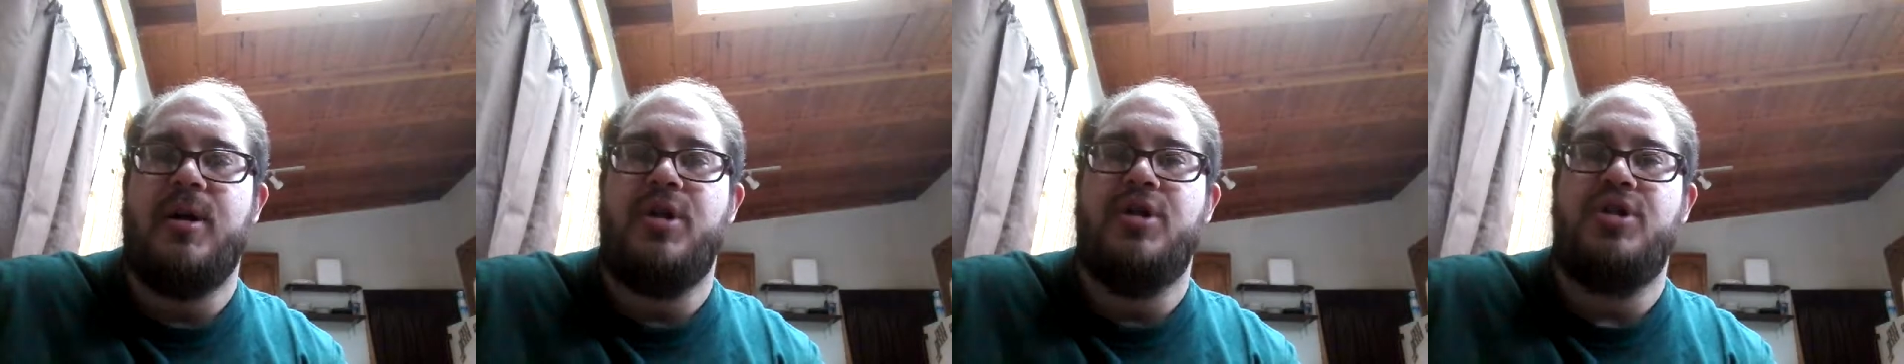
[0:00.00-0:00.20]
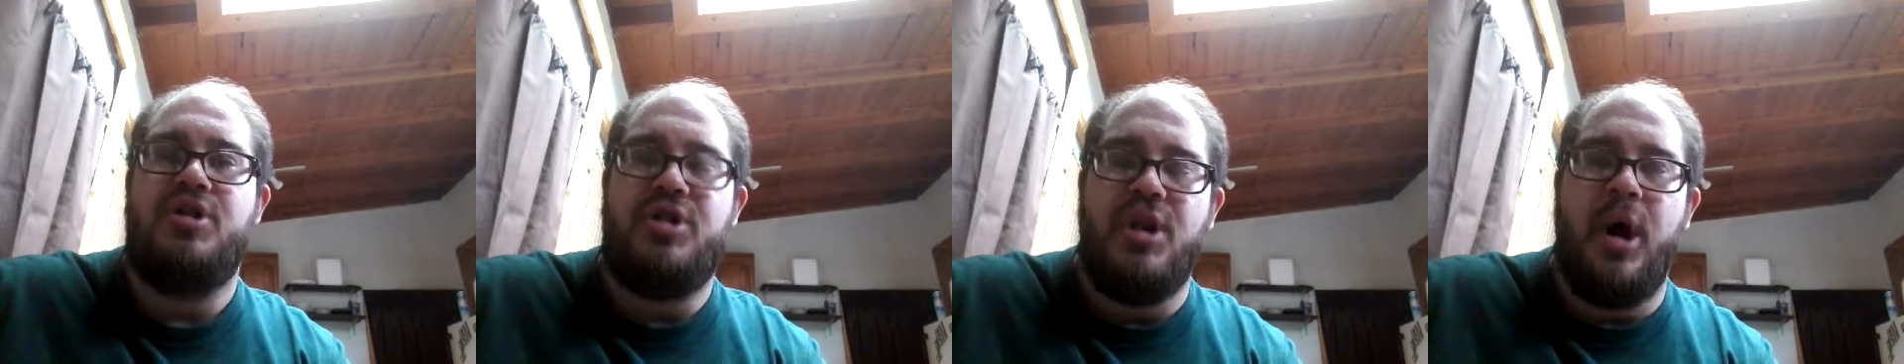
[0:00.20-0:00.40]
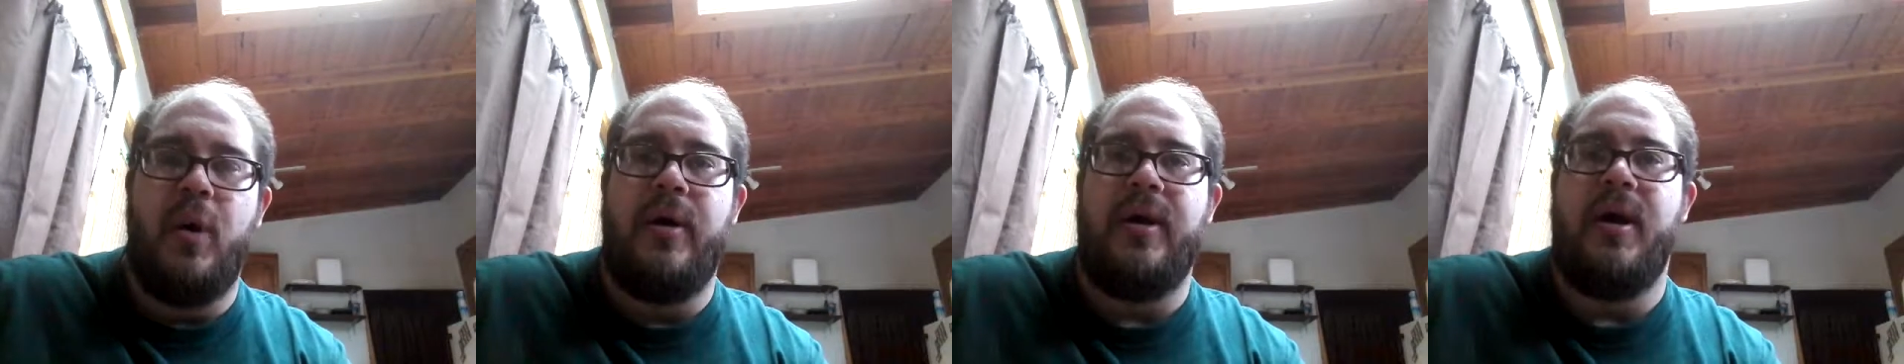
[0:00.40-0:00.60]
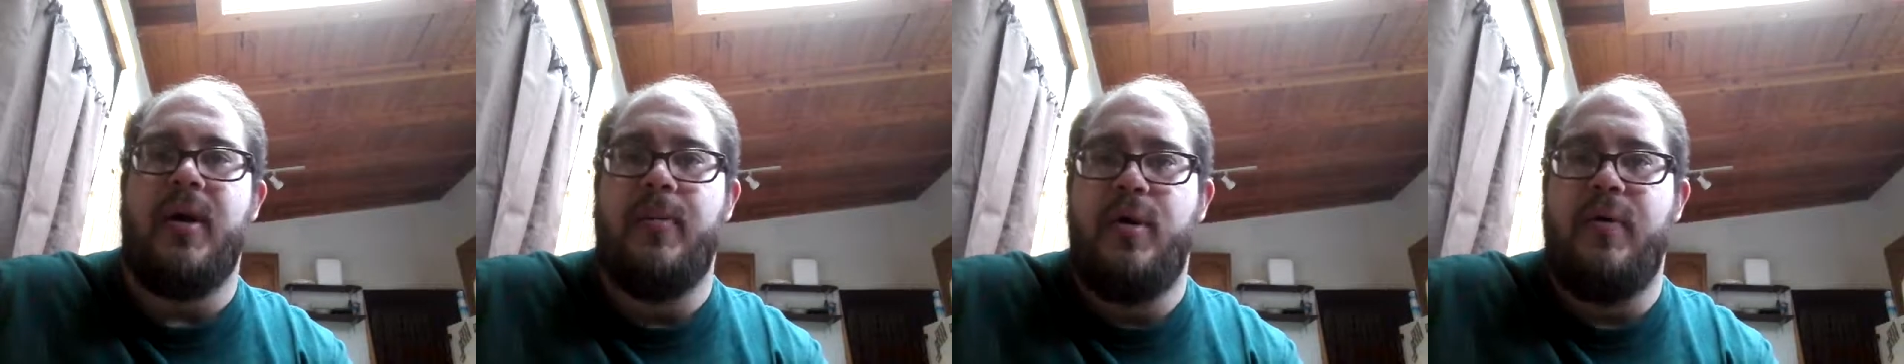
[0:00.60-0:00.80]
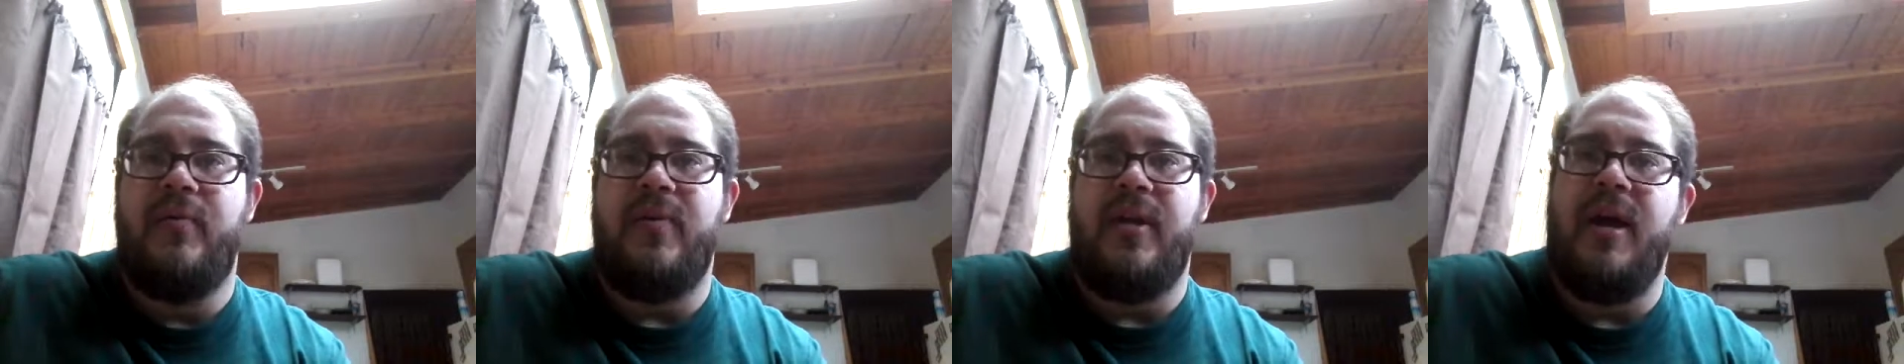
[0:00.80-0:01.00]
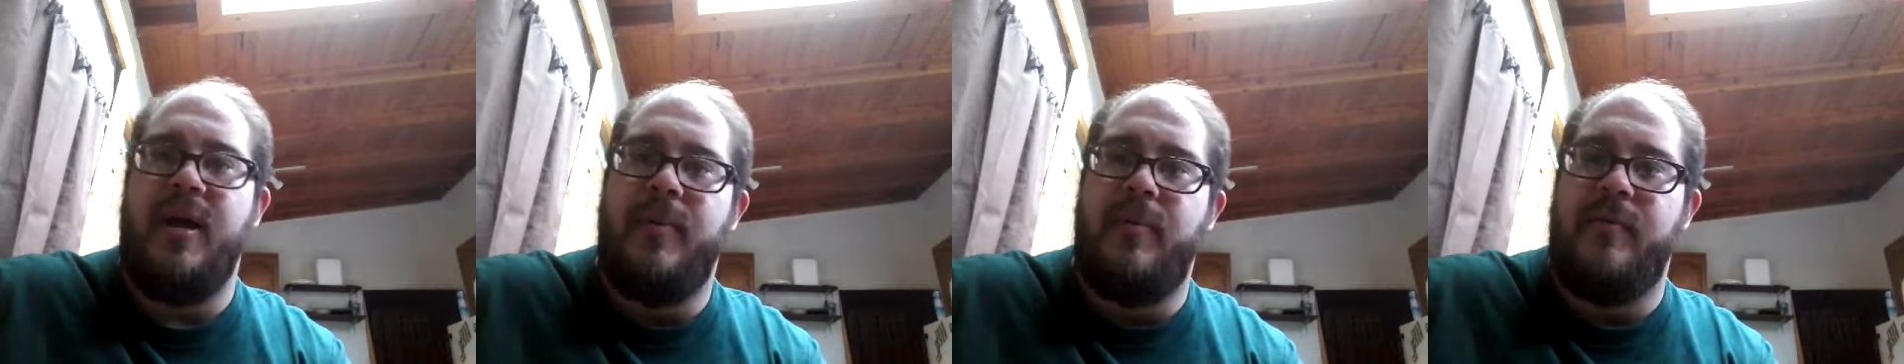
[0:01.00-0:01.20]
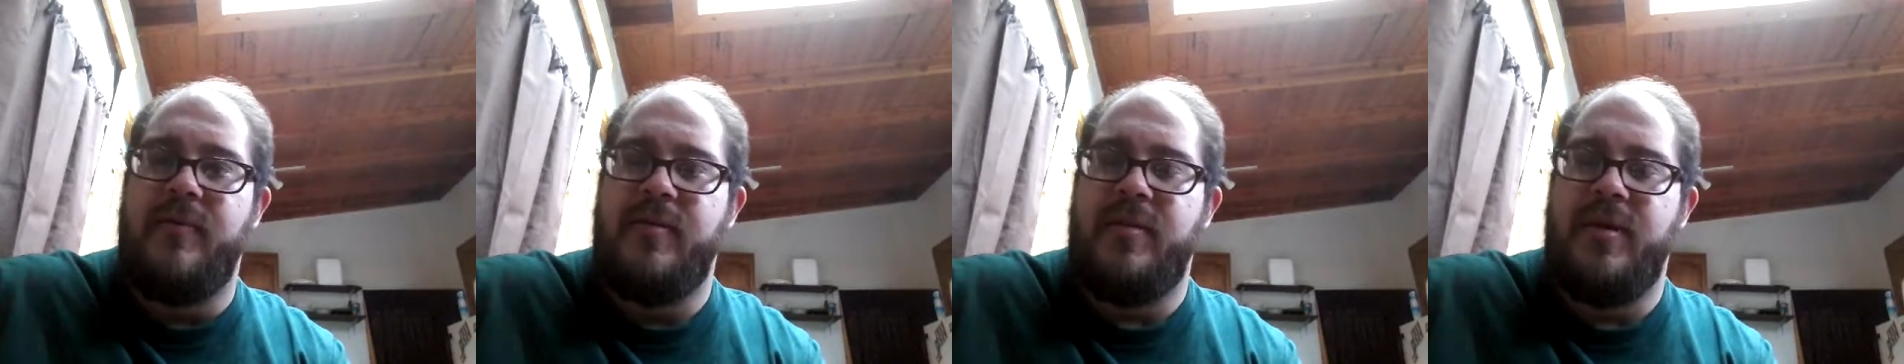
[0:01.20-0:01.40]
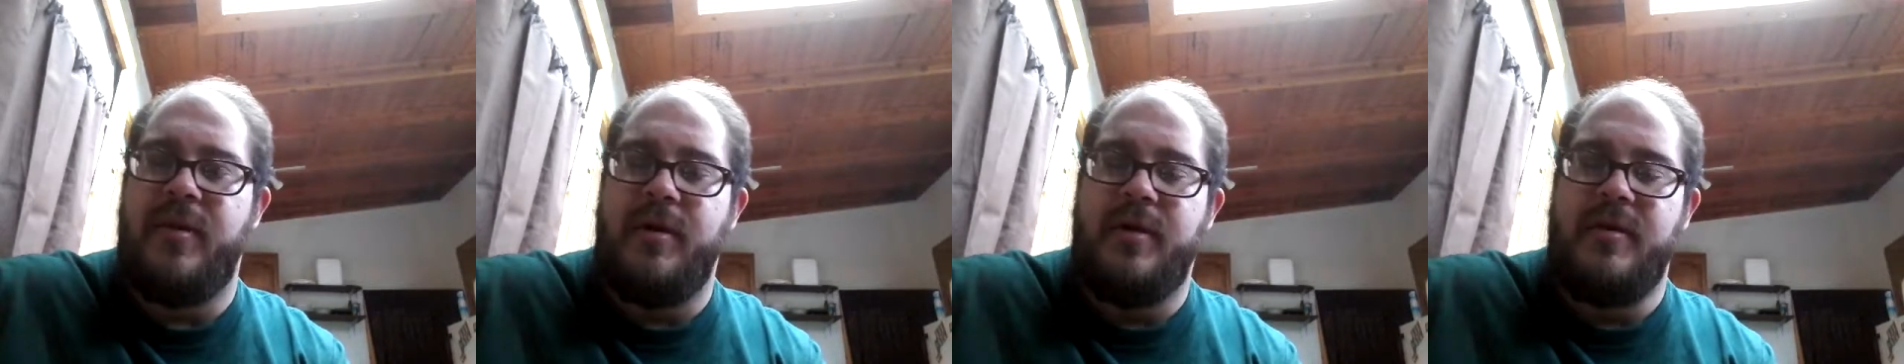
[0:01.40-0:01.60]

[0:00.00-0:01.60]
showing a movie in a movie theater.